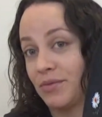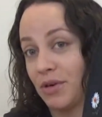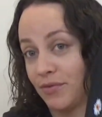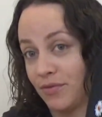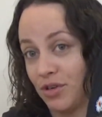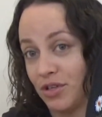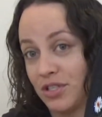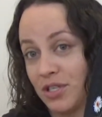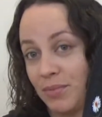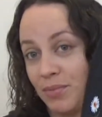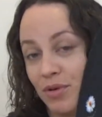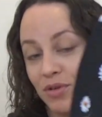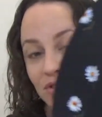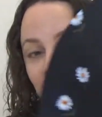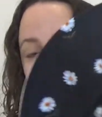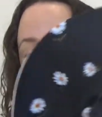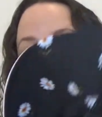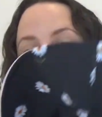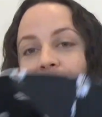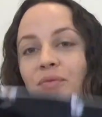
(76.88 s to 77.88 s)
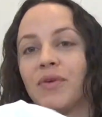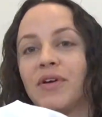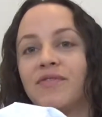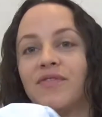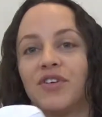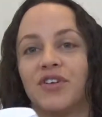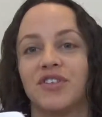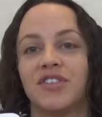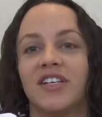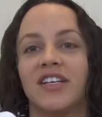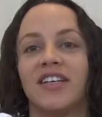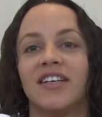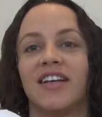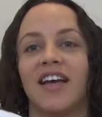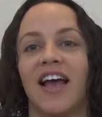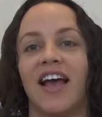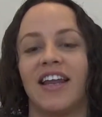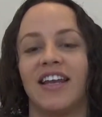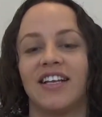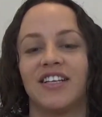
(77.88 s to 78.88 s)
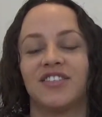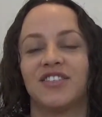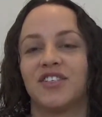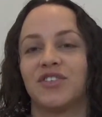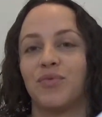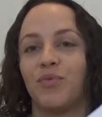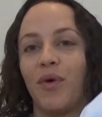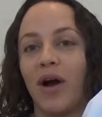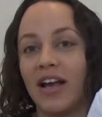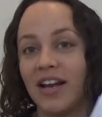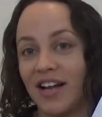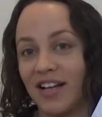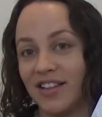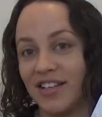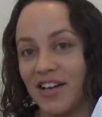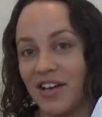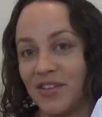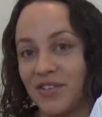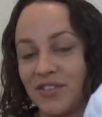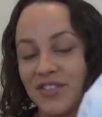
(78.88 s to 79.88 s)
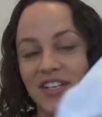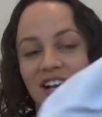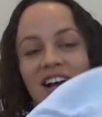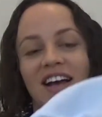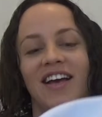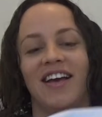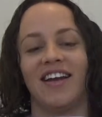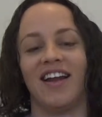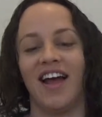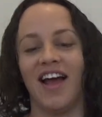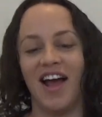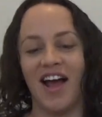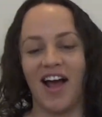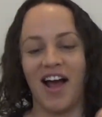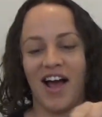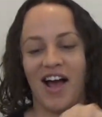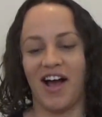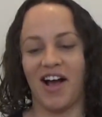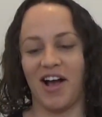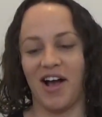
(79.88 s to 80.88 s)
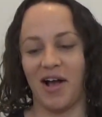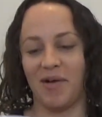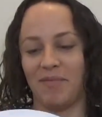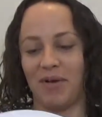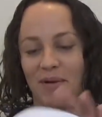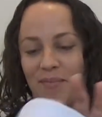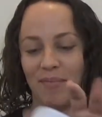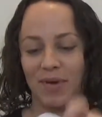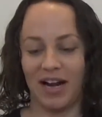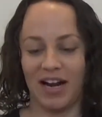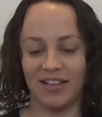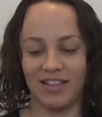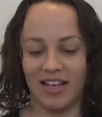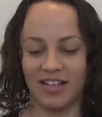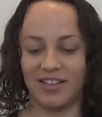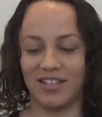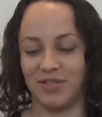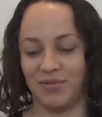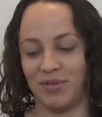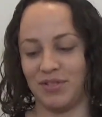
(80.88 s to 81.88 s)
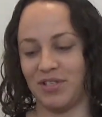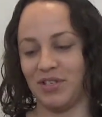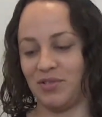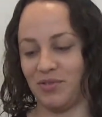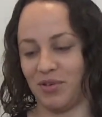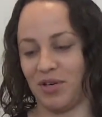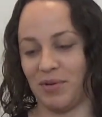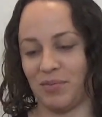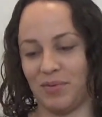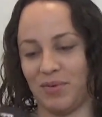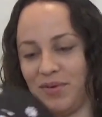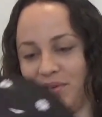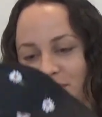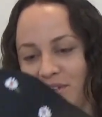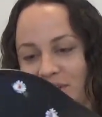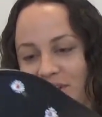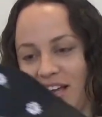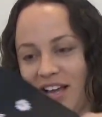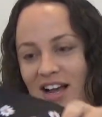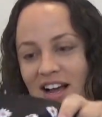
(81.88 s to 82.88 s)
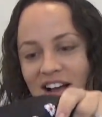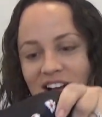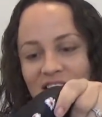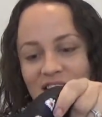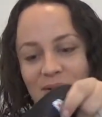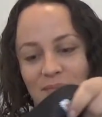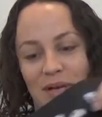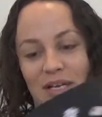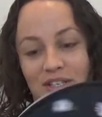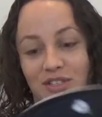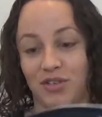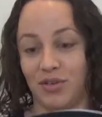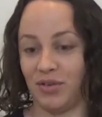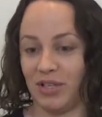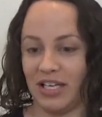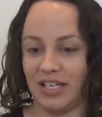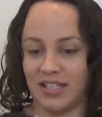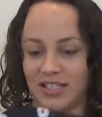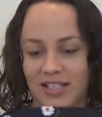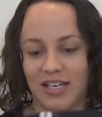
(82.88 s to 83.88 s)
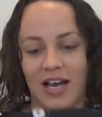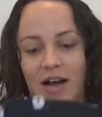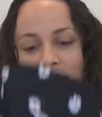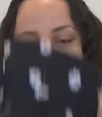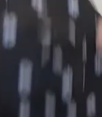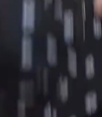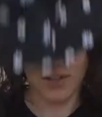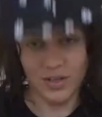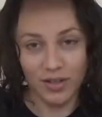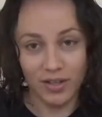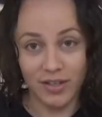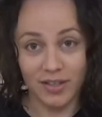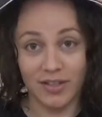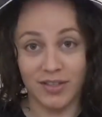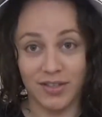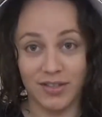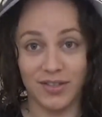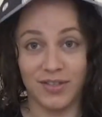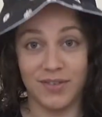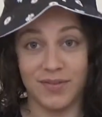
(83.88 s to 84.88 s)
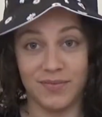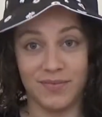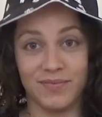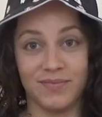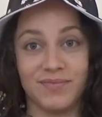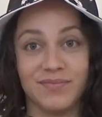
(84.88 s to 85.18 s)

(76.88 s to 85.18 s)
reversible, so you can reverse it and it's just white on the other side. Um, but I thought this was adorable. Um, so let's see how it looks.